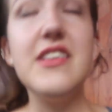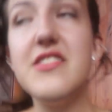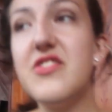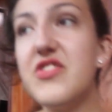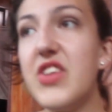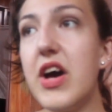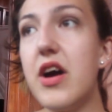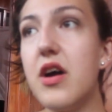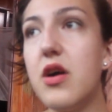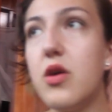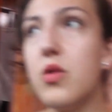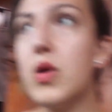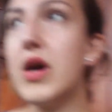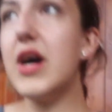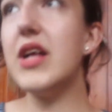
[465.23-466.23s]
So
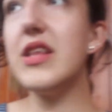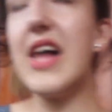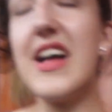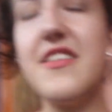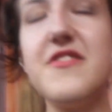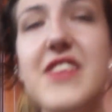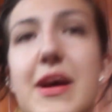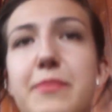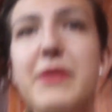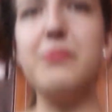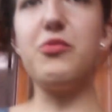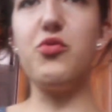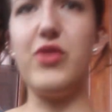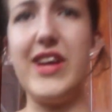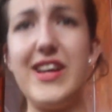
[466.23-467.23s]
a lot of Thai
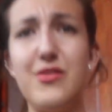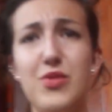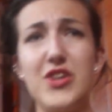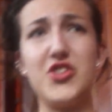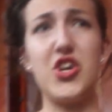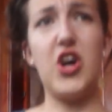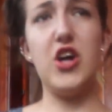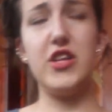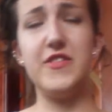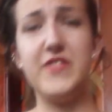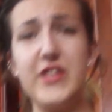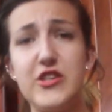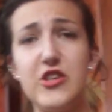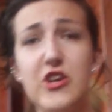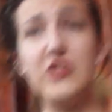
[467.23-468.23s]
people will hand wash all of
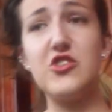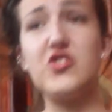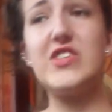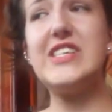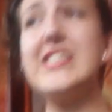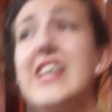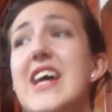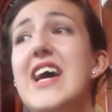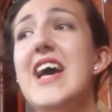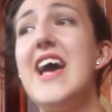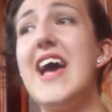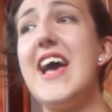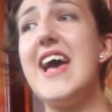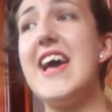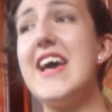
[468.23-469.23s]
their laundry,
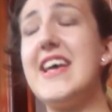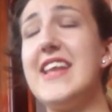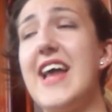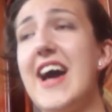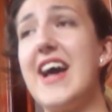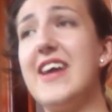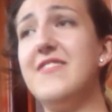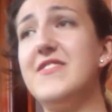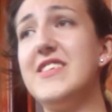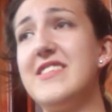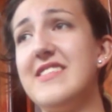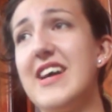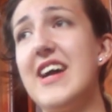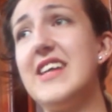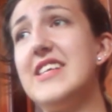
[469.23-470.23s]
and I've
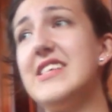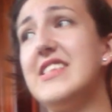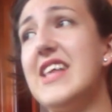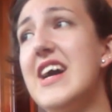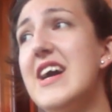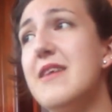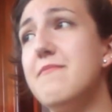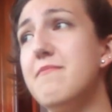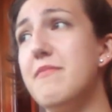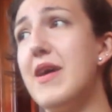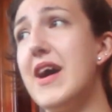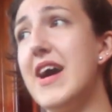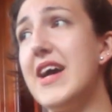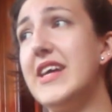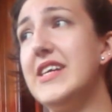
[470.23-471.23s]
decided that
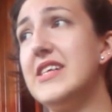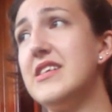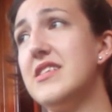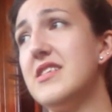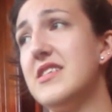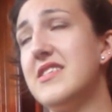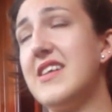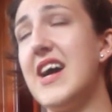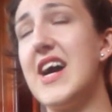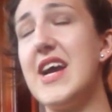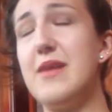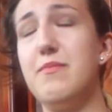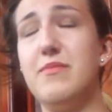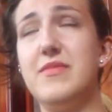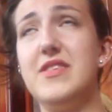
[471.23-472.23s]
my
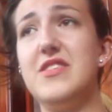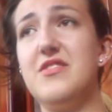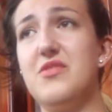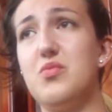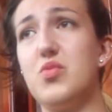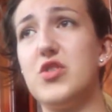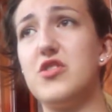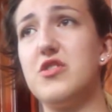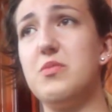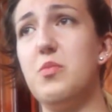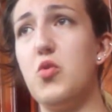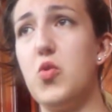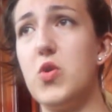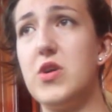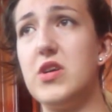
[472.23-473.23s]
time is worth
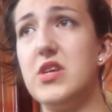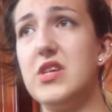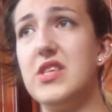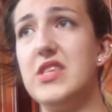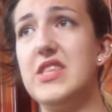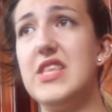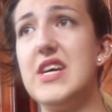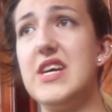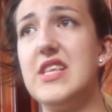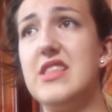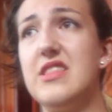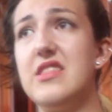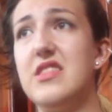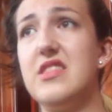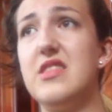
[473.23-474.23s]
more than
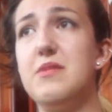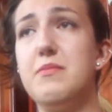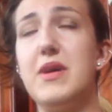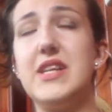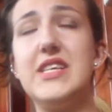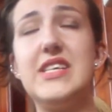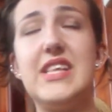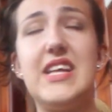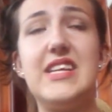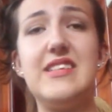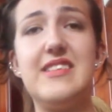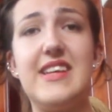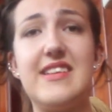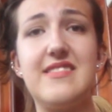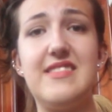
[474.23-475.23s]
the money that it
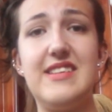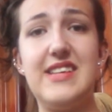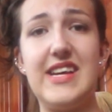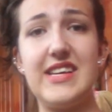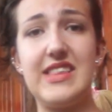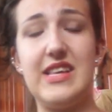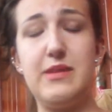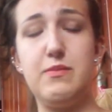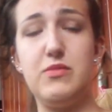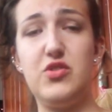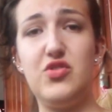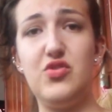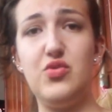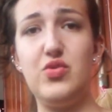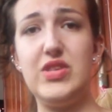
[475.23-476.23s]
takes to take them
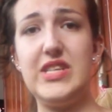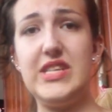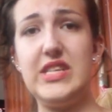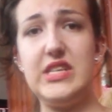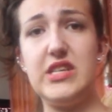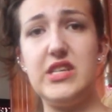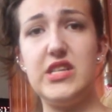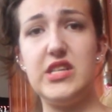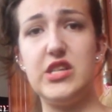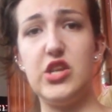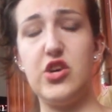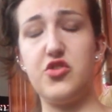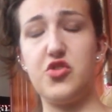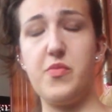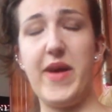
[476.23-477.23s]
to the
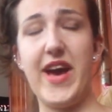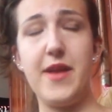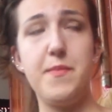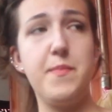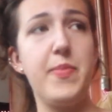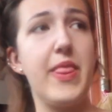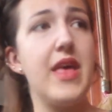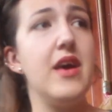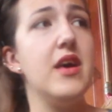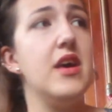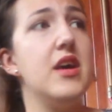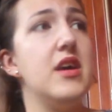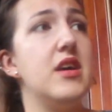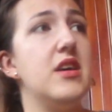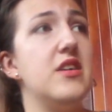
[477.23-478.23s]
laundromat.
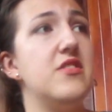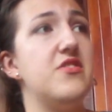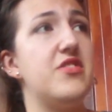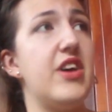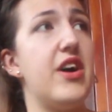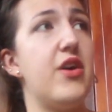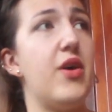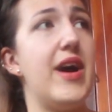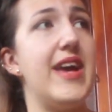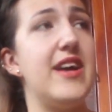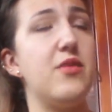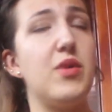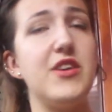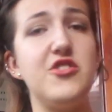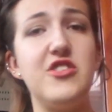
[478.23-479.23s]
So I
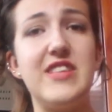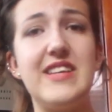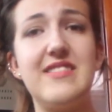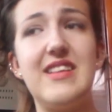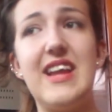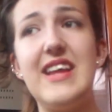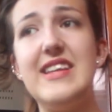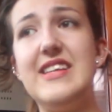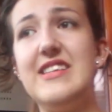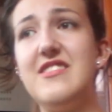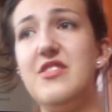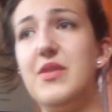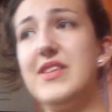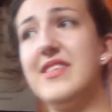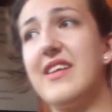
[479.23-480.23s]
hand wash the things that I need
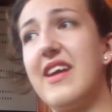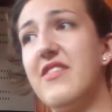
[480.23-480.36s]
to. I take